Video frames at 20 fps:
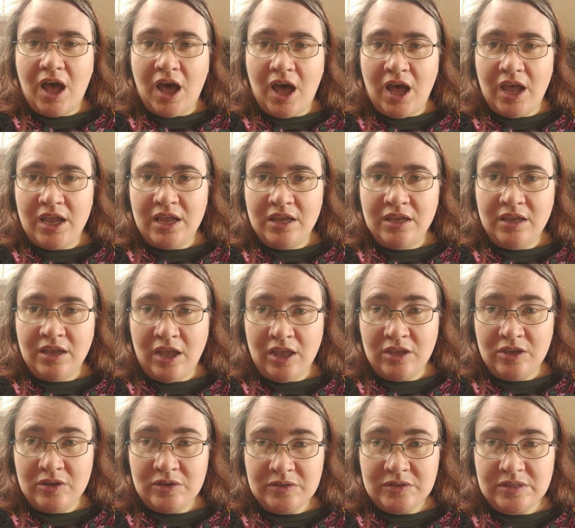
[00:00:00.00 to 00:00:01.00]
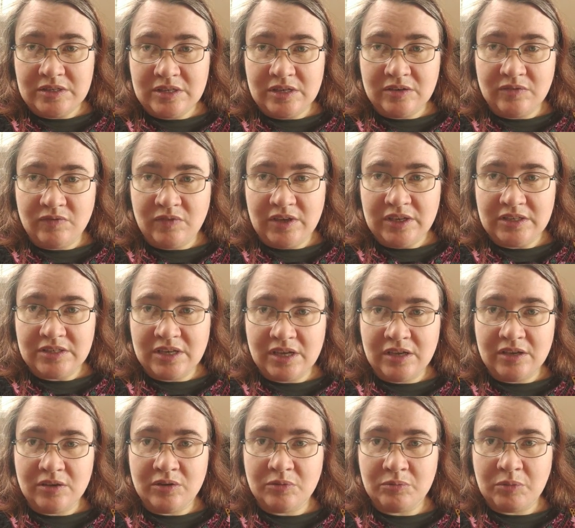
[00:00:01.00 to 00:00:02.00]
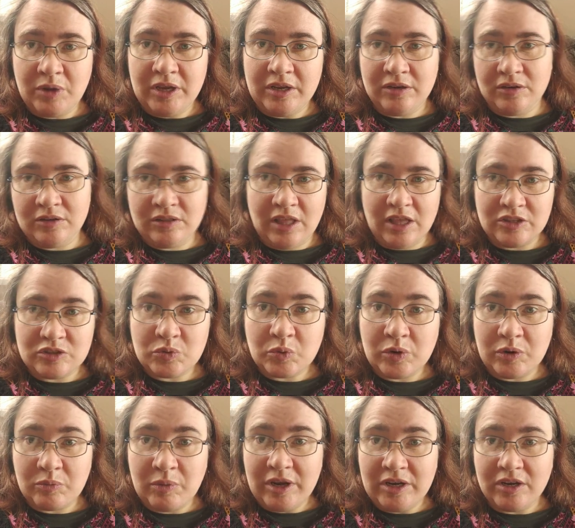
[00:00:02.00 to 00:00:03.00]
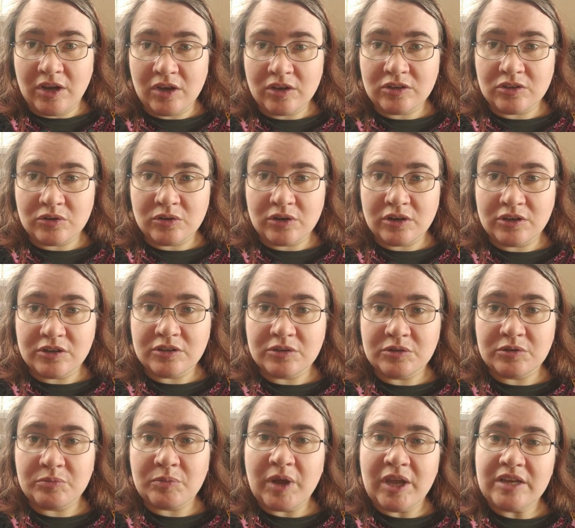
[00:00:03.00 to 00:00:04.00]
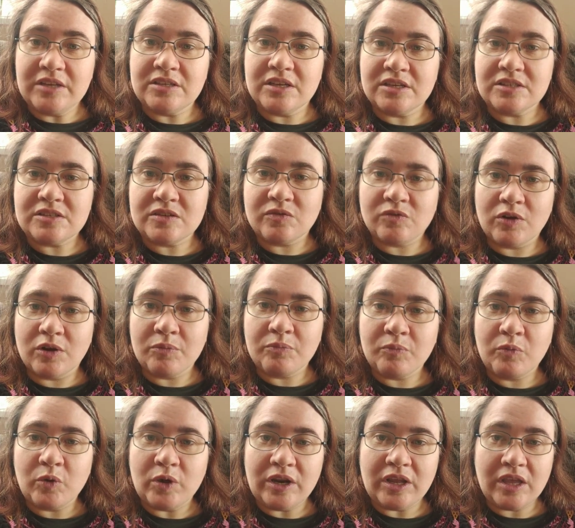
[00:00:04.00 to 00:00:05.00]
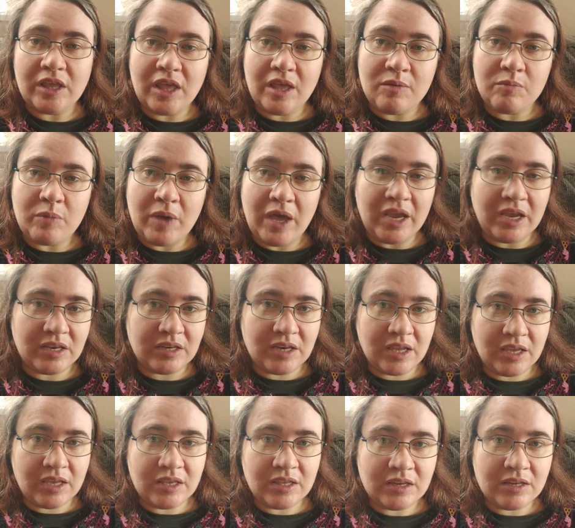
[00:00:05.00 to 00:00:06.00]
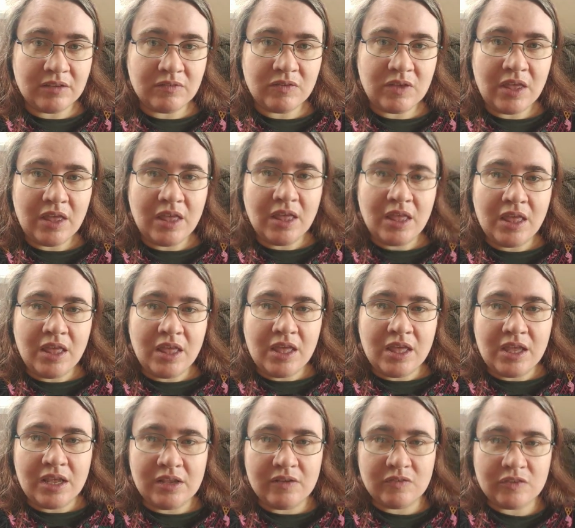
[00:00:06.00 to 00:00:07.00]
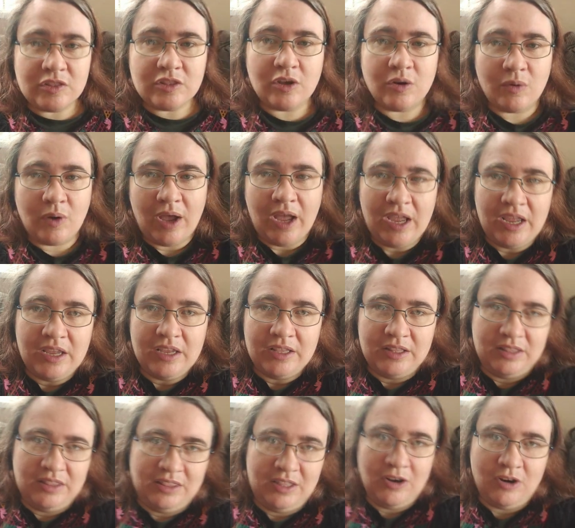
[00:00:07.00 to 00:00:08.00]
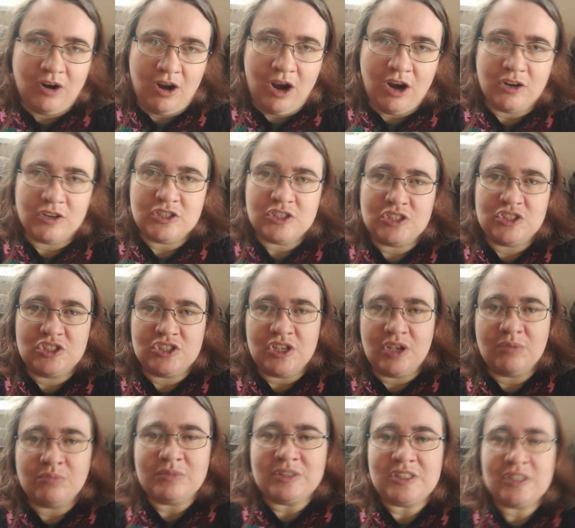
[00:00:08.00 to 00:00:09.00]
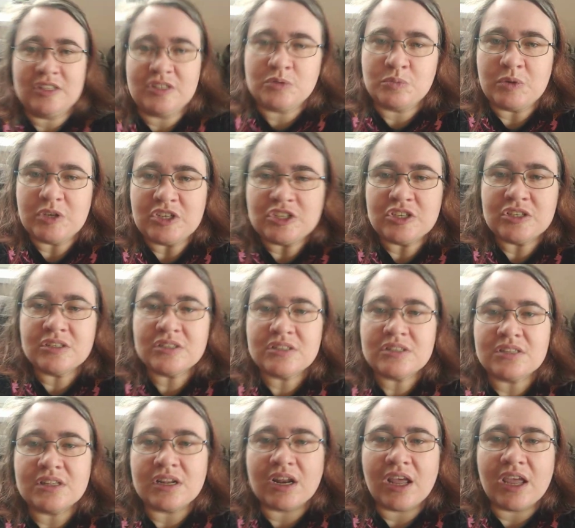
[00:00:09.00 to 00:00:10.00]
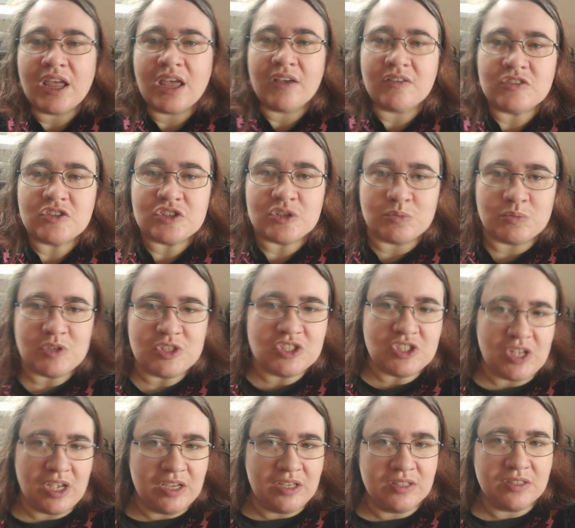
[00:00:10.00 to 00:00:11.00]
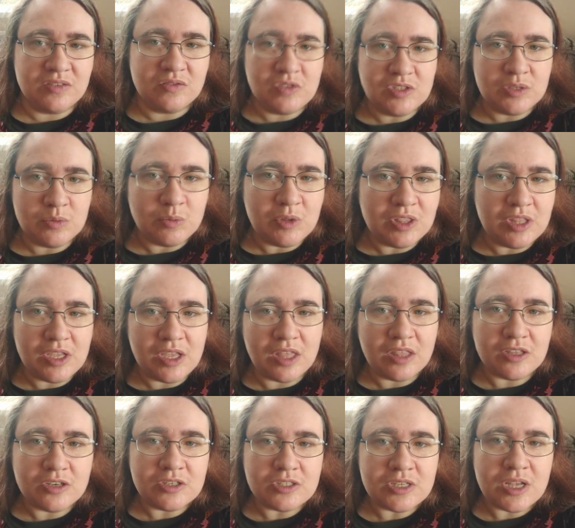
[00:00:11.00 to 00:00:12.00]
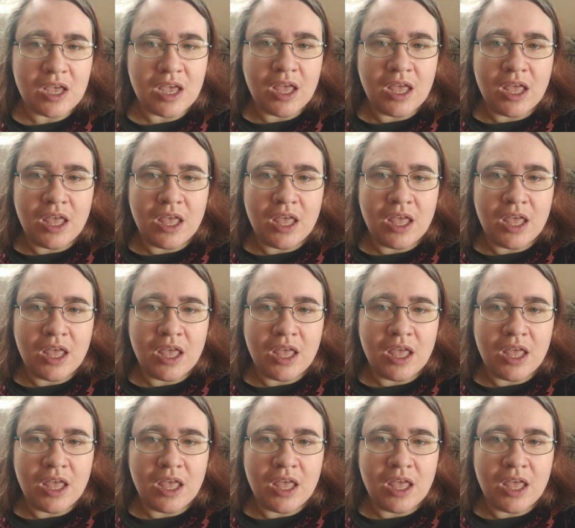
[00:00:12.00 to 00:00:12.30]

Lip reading: I used Invitae. That's where my doctor ordered my test from when it came back negative. Even though there are some suspicions that I have some signs of some of the others.